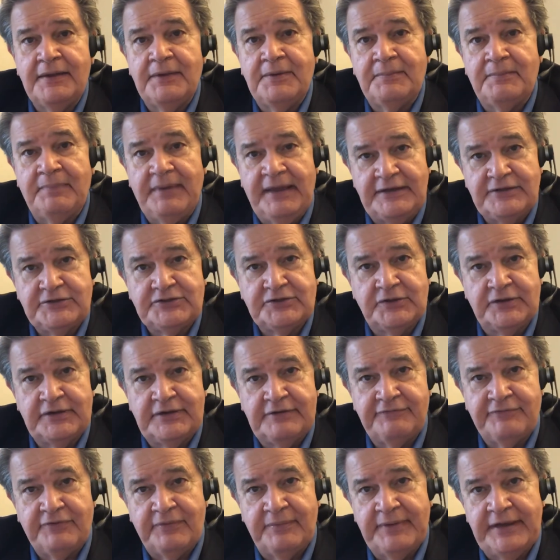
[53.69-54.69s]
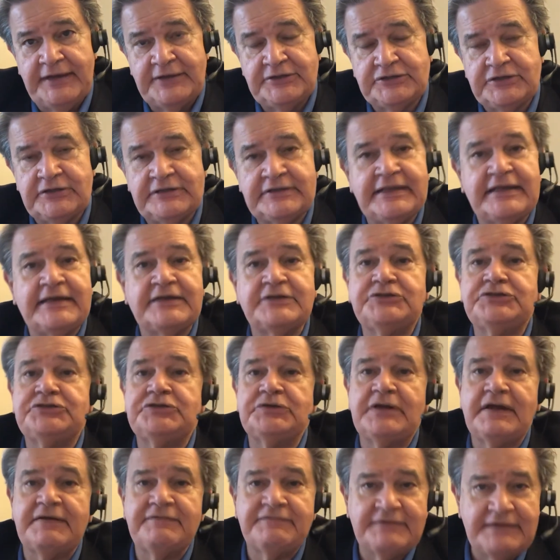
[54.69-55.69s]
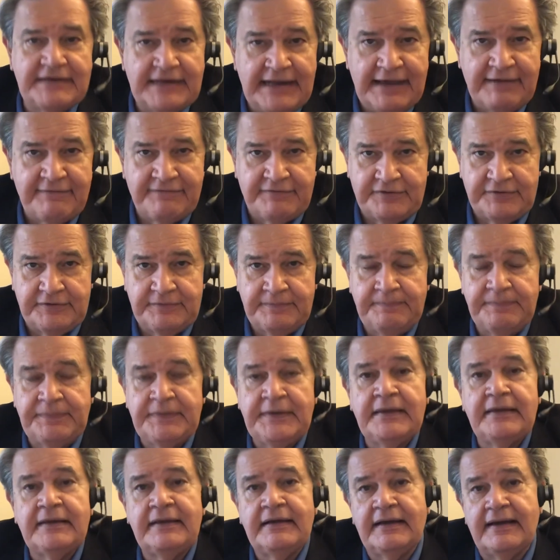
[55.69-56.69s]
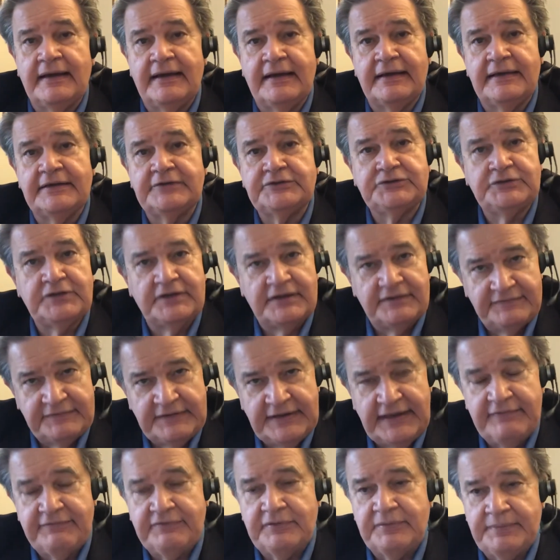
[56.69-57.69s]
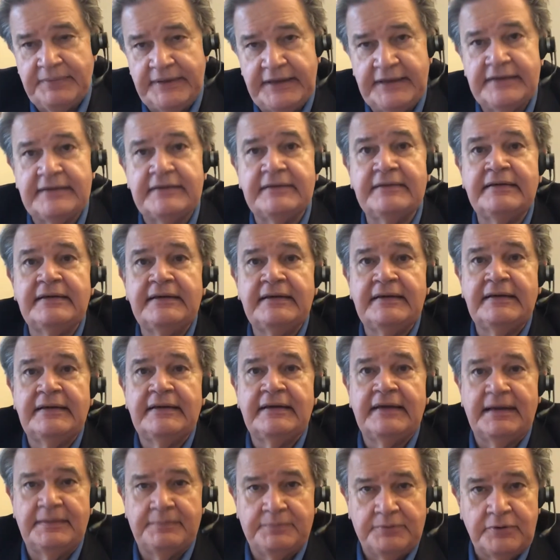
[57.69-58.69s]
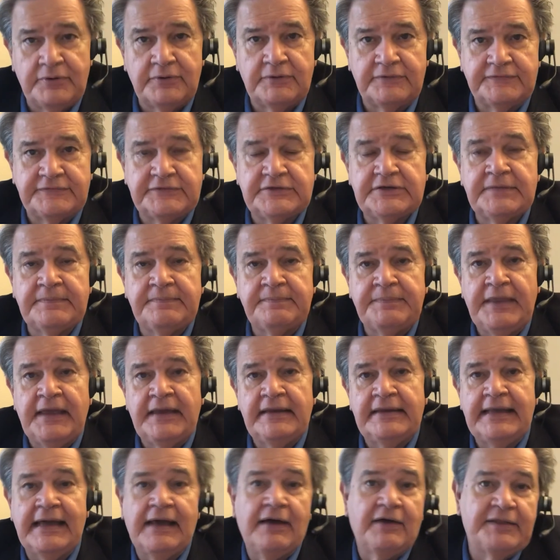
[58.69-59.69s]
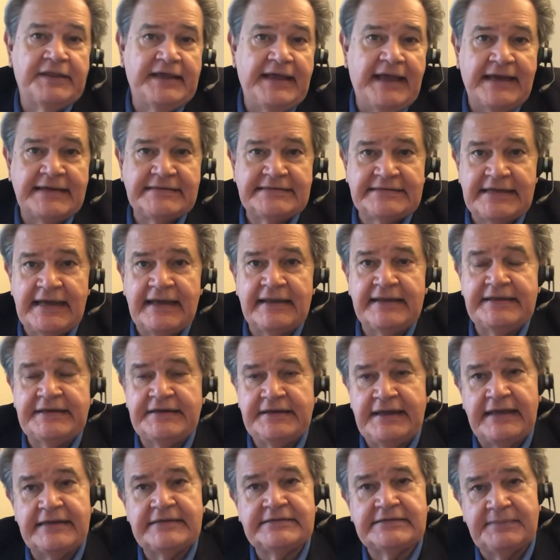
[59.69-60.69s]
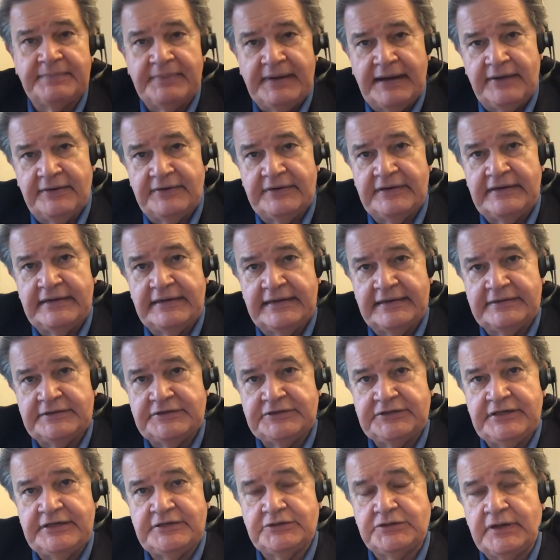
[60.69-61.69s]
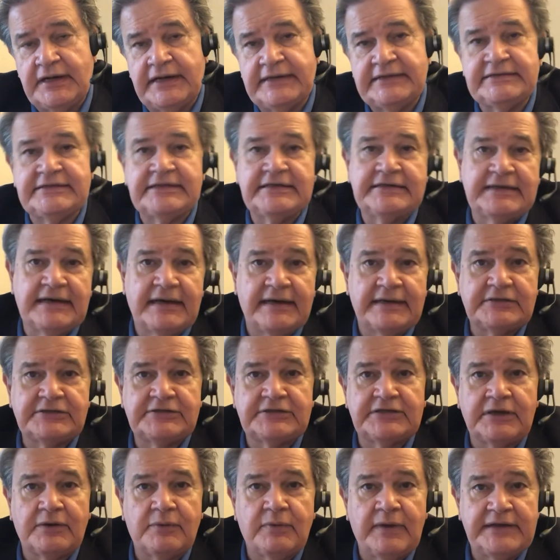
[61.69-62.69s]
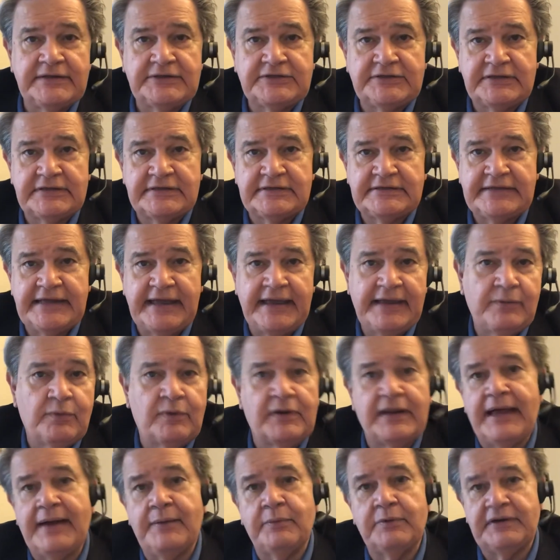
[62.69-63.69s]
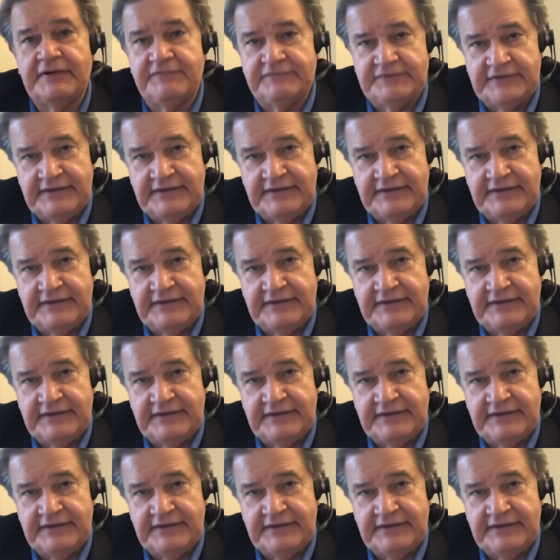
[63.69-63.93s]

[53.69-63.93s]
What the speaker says: based on information that it should have never been approved. Now, they asked Sally Yates about it, and she tried to dodge the question, saying, "Well, I would have